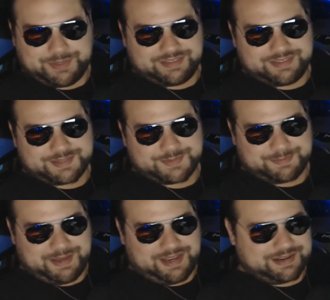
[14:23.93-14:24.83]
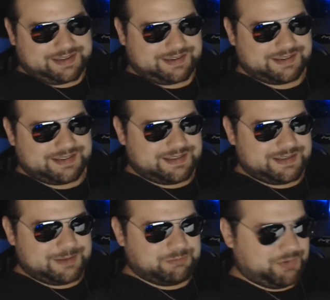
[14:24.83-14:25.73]
And this was back
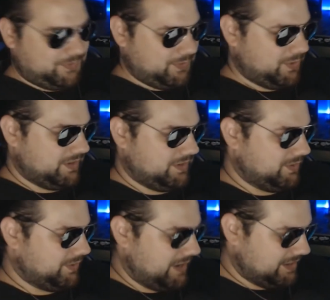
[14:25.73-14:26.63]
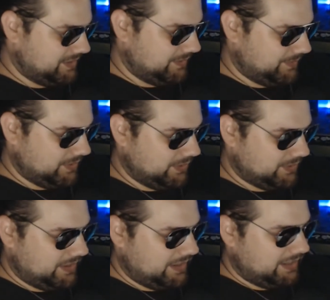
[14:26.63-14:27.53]
before the new direction for Loot
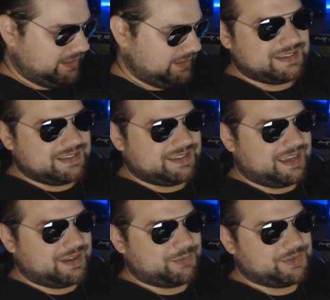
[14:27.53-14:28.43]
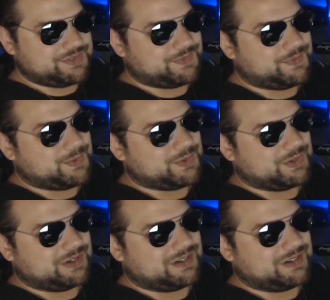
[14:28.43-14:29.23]
Crate. That was for...